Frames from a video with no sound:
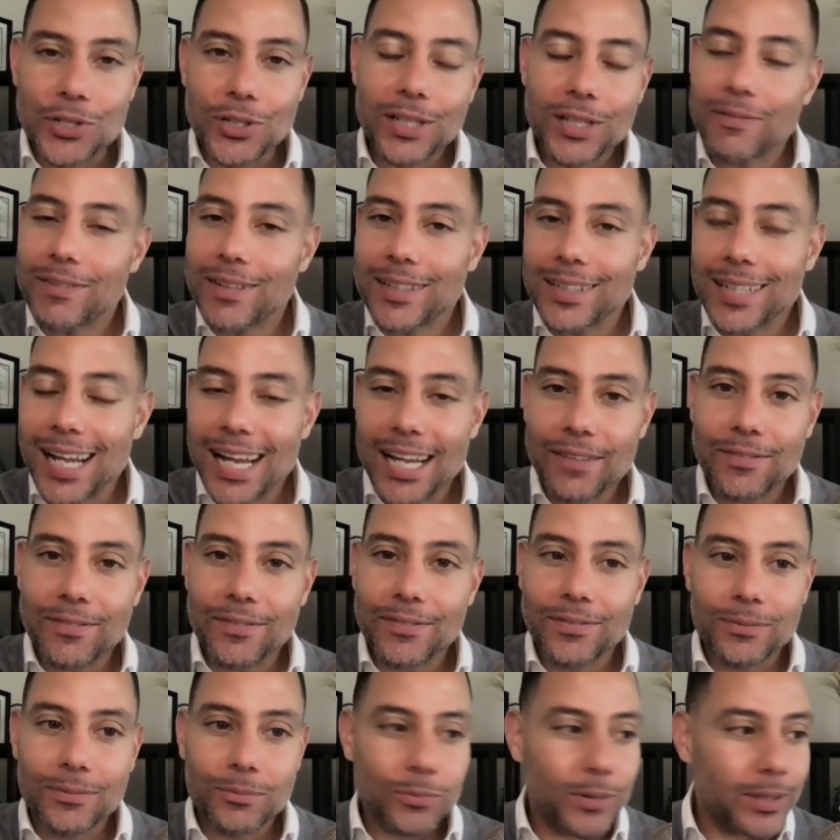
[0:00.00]
who are just living
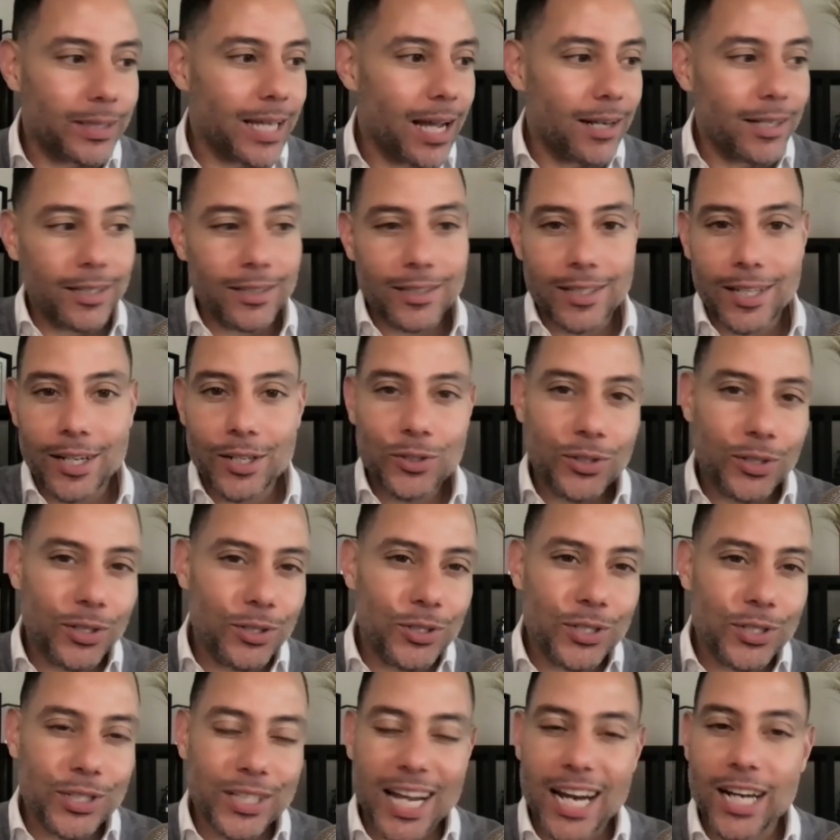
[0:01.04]
life without intention
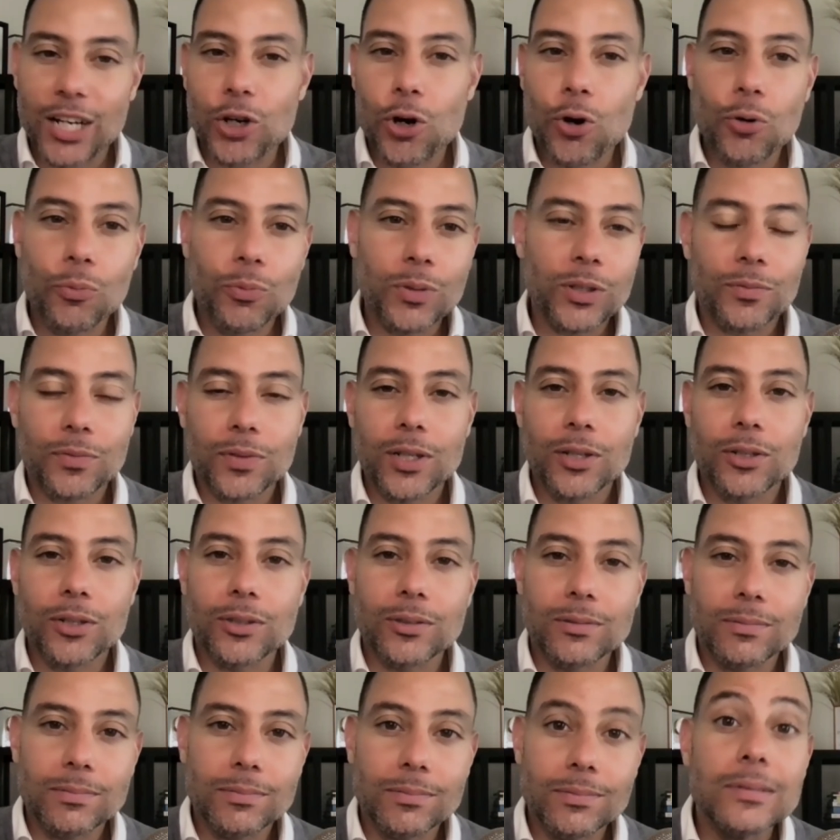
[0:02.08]
and just kind of going with the
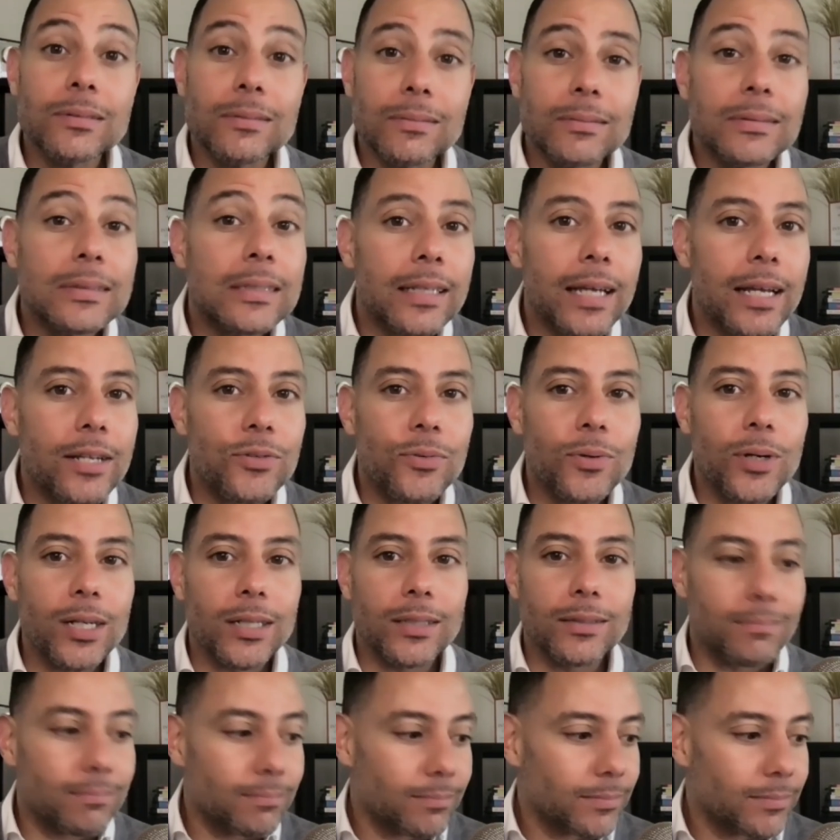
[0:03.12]
flow, guess
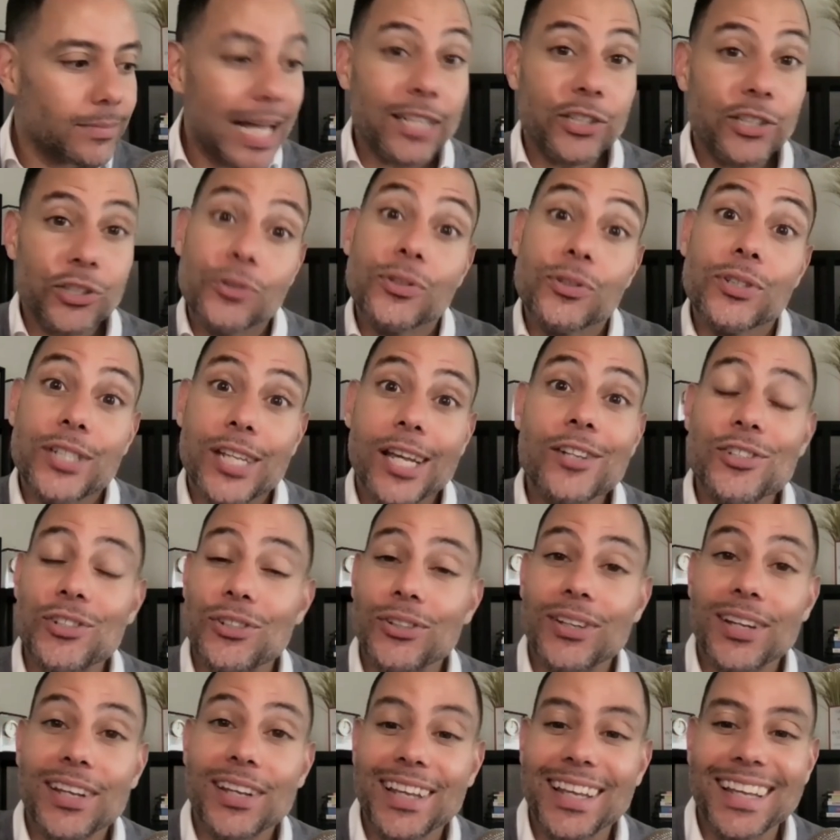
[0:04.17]
what? That's your
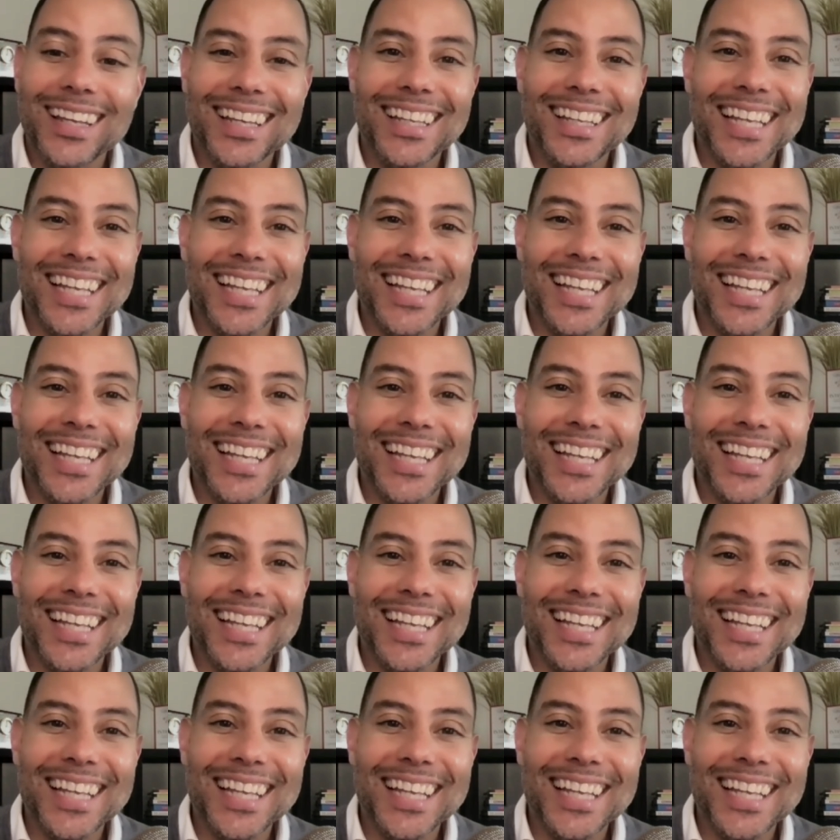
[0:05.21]
intention.